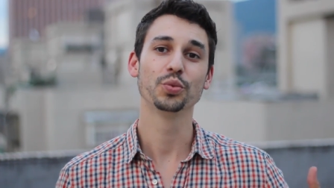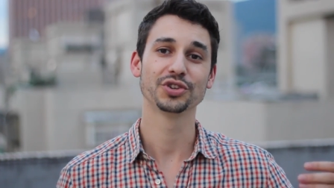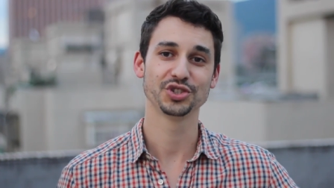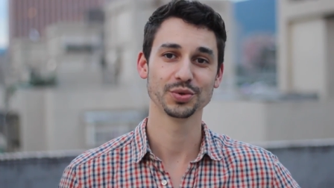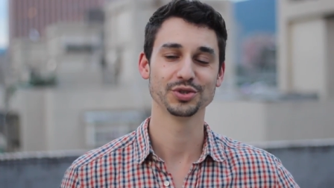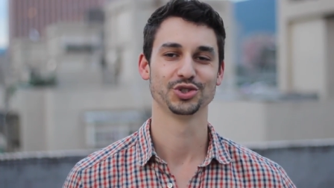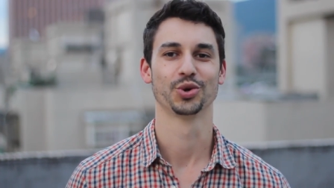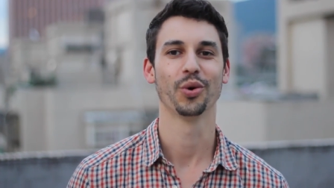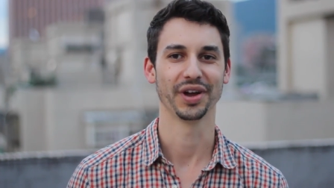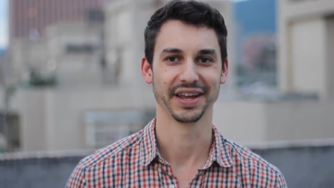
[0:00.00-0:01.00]
do what you
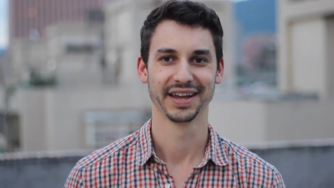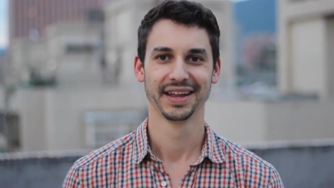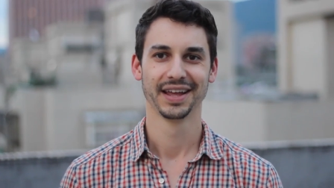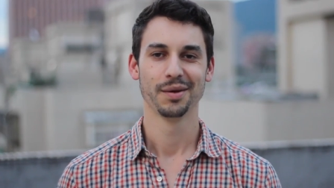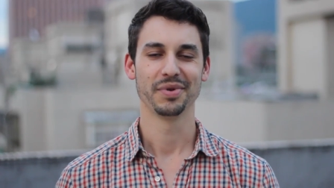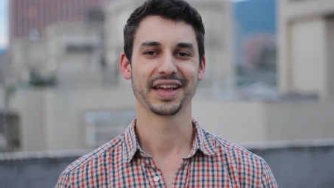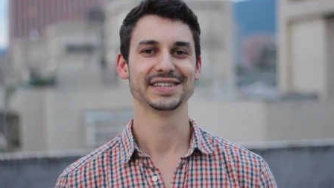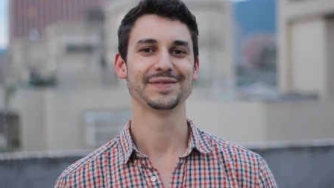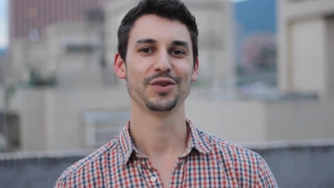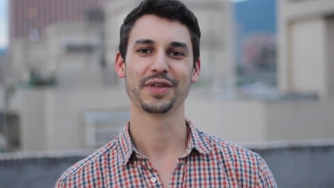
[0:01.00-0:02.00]
enjoy.
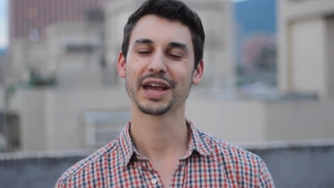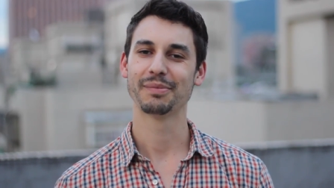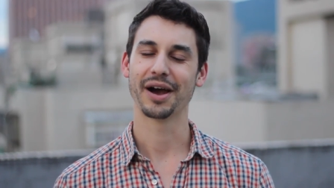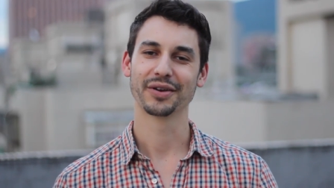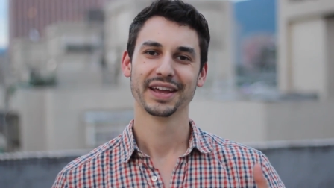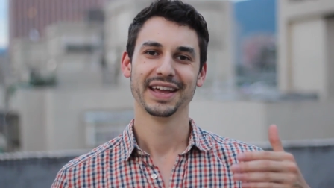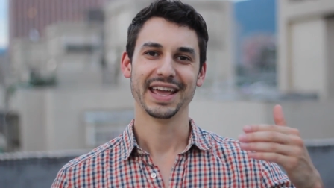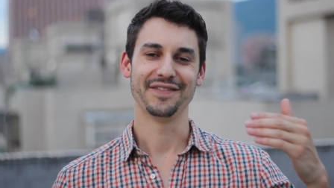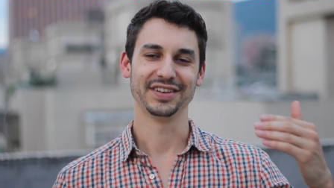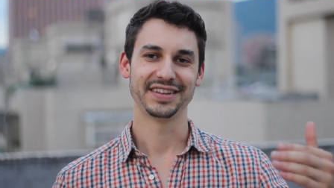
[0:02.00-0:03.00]
Because if you think about
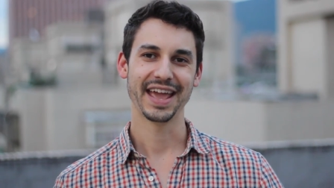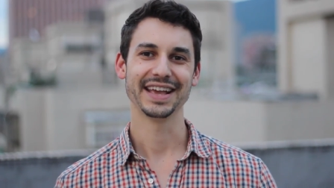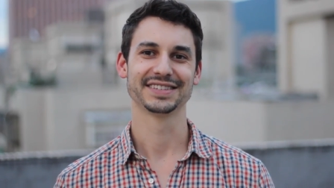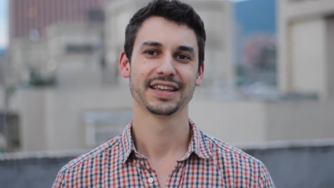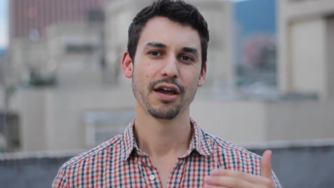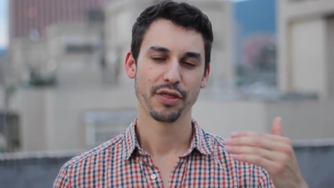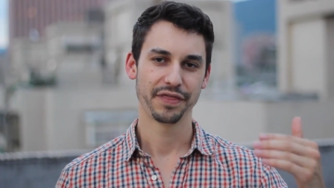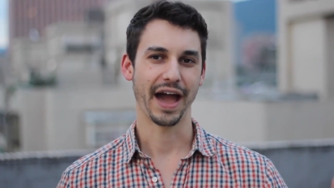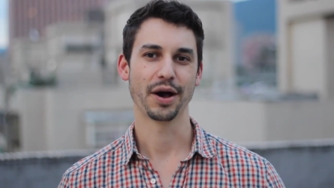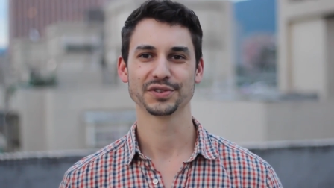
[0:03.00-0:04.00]
if it takes
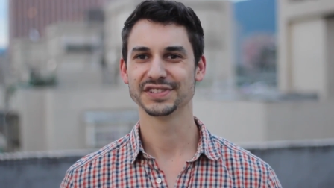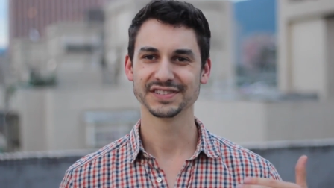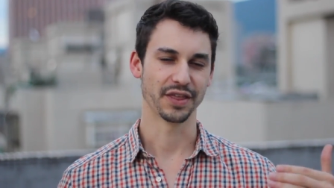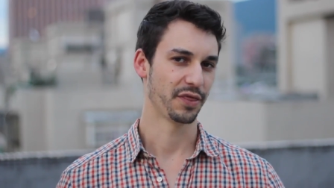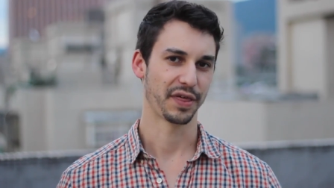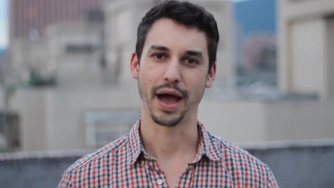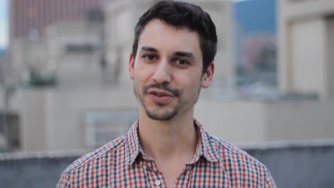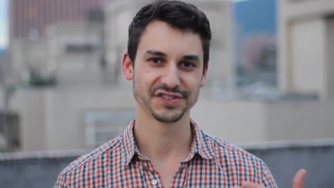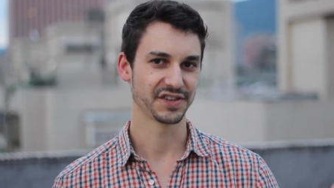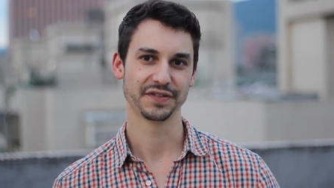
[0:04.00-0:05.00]
thousands and
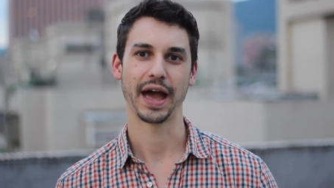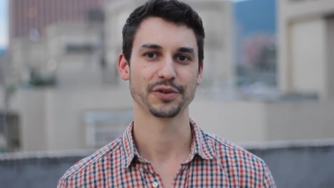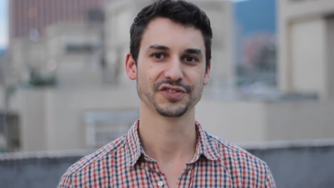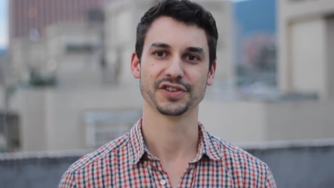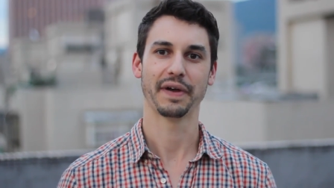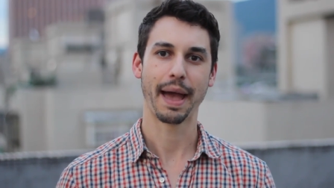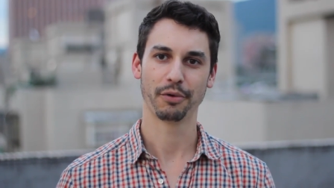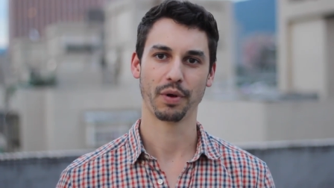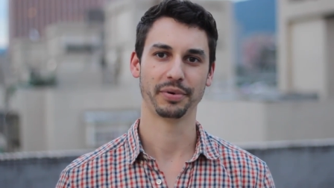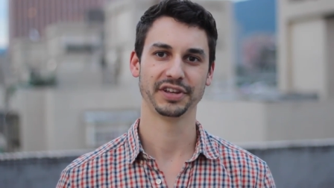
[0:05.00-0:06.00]
thousands and thousands of
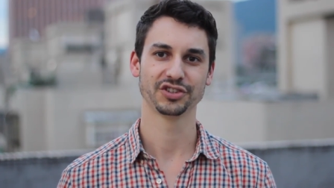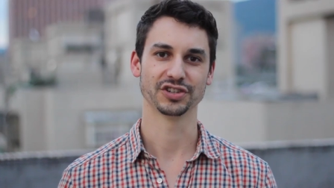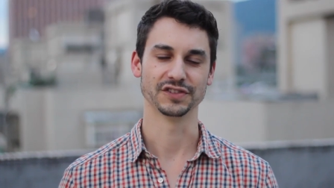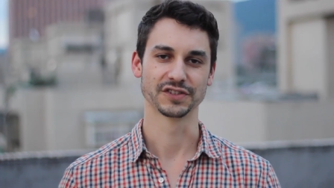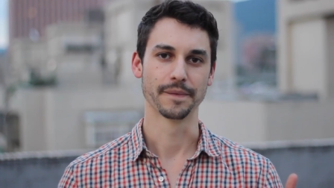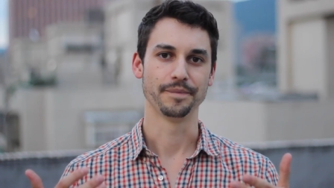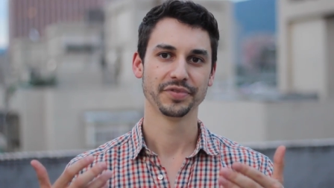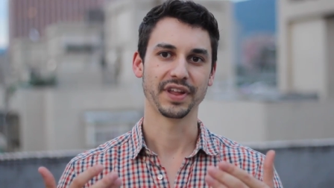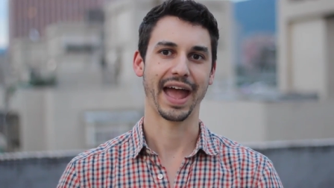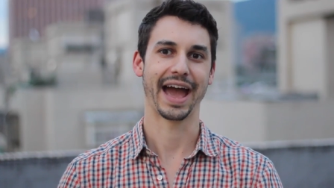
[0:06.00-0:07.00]
habit repetitions
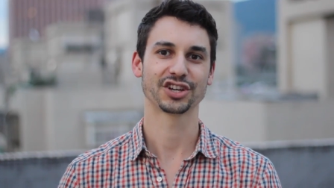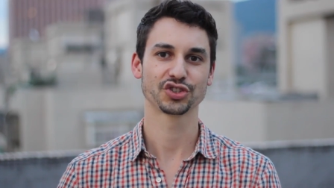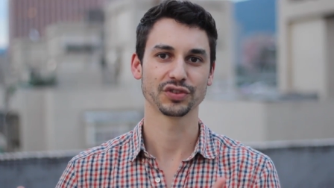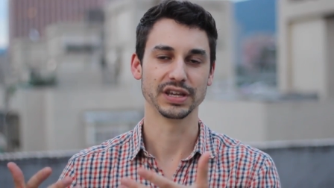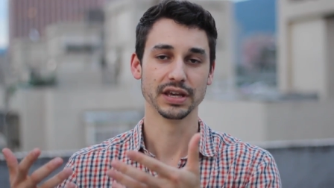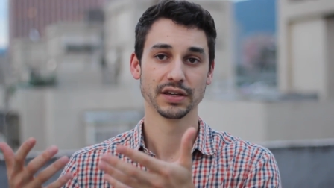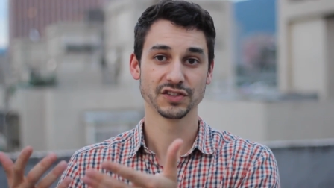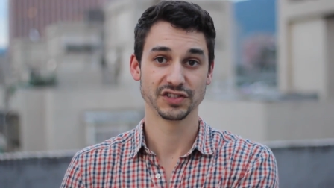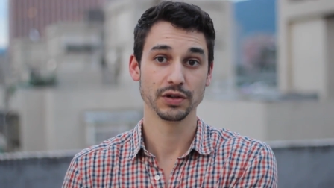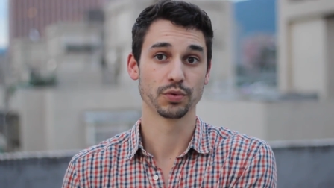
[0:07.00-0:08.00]
to actually
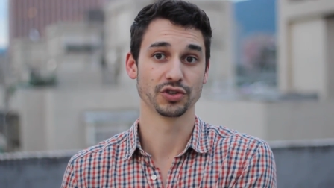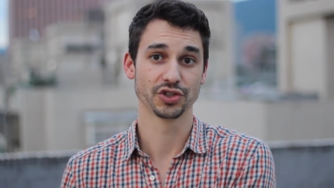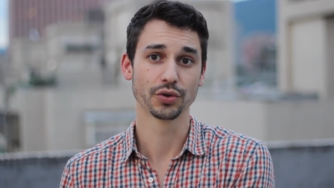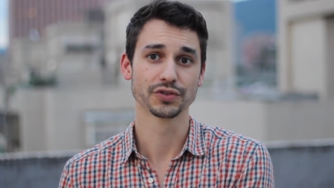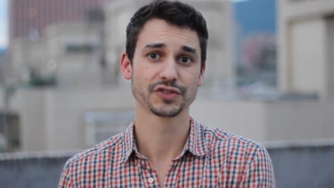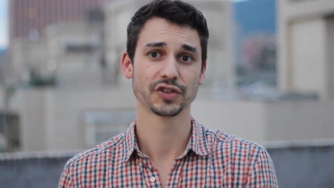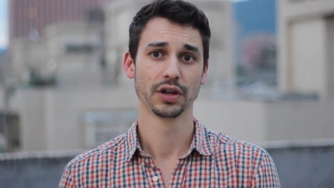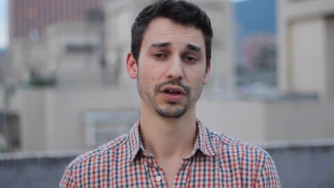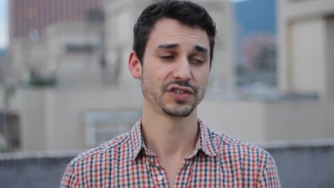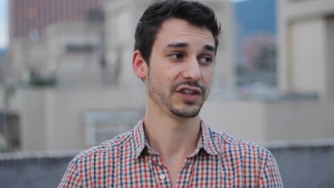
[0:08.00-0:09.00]
see results,
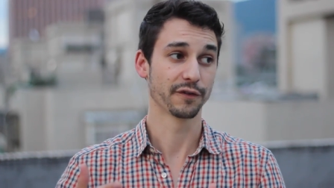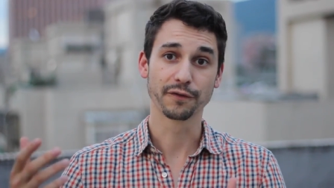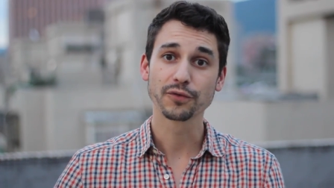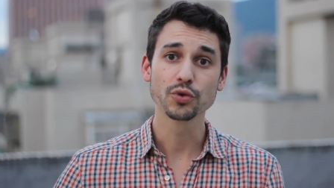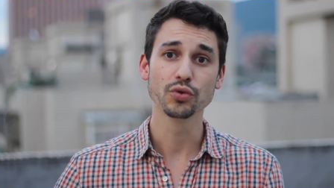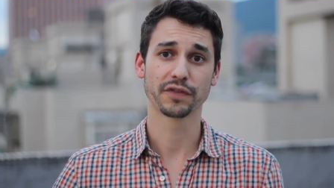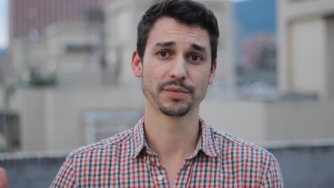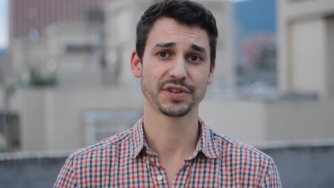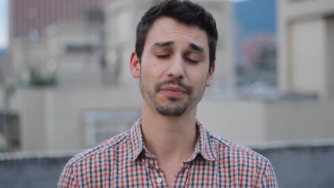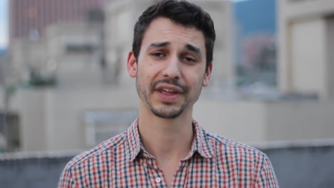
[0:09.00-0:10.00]
see the fruit
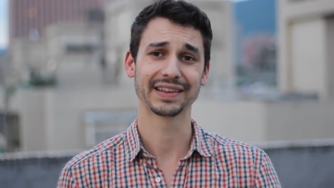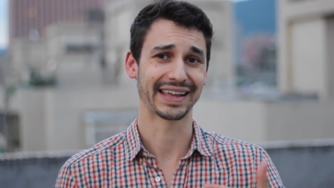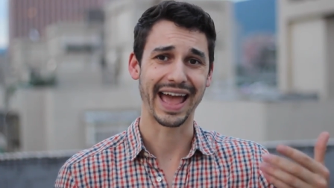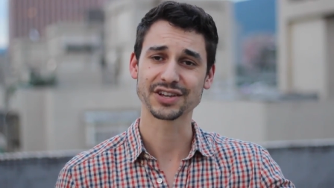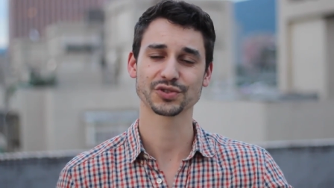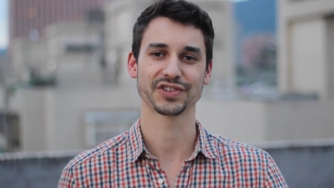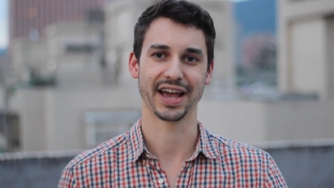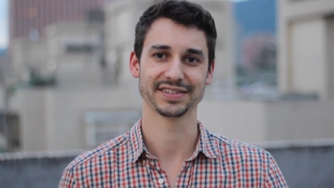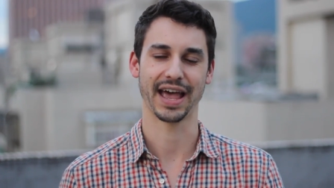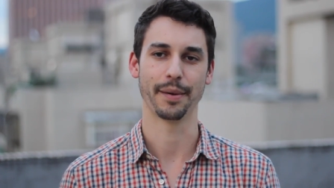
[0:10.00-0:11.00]
from something like
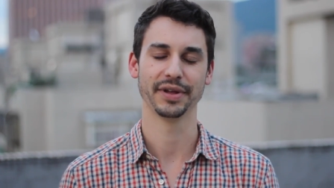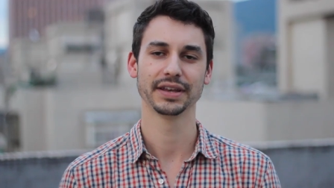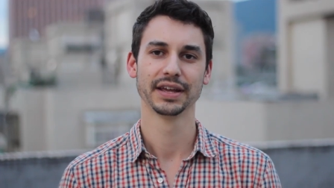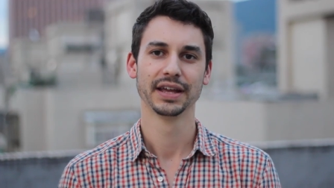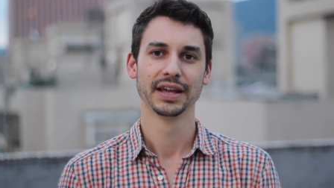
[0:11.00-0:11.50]
exercise habit,